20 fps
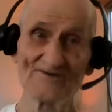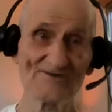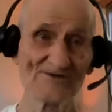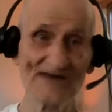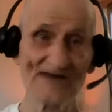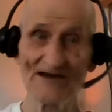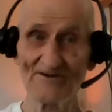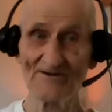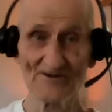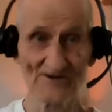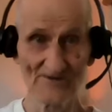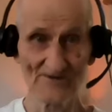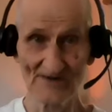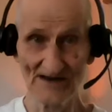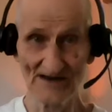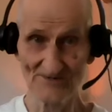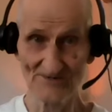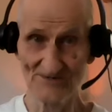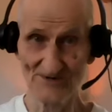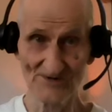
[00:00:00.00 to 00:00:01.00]

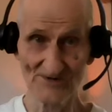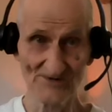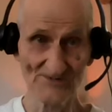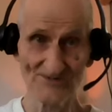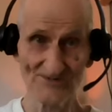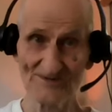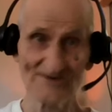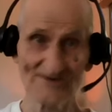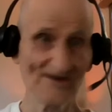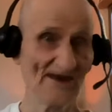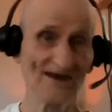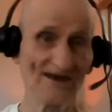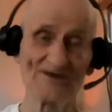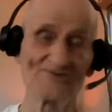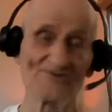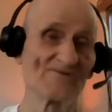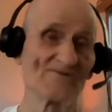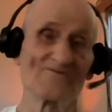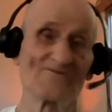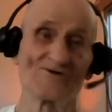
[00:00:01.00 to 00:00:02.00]
sauerkraut juice, and it's
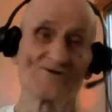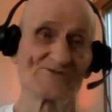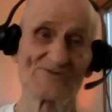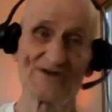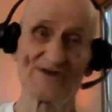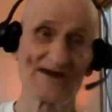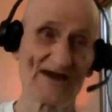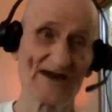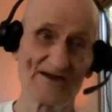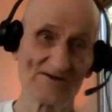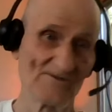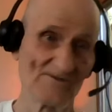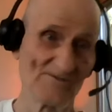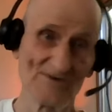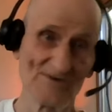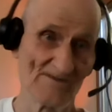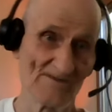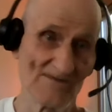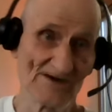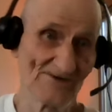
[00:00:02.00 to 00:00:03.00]
the first thing I could
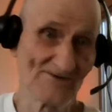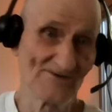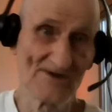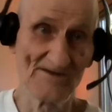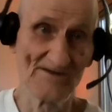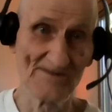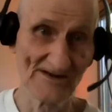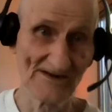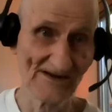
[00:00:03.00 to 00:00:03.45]
put in my stomach,